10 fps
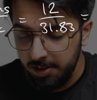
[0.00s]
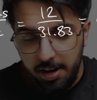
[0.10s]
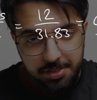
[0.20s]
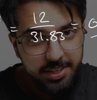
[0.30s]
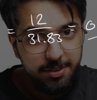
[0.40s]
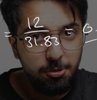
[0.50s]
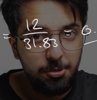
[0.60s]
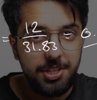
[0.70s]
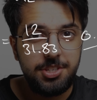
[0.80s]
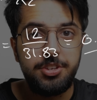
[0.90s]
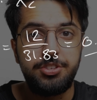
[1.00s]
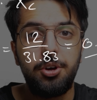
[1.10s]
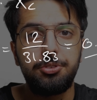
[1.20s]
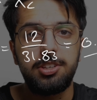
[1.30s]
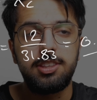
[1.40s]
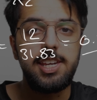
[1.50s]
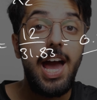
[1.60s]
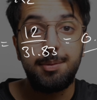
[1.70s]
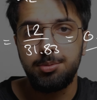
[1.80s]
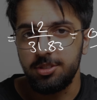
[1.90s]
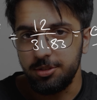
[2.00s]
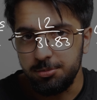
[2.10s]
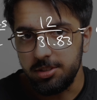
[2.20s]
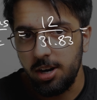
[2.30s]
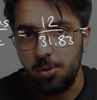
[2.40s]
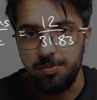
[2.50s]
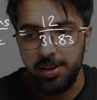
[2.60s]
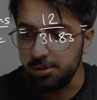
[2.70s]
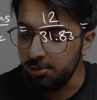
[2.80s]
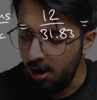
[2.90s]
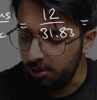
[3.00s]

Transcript: and therefore this is not the absolute current value.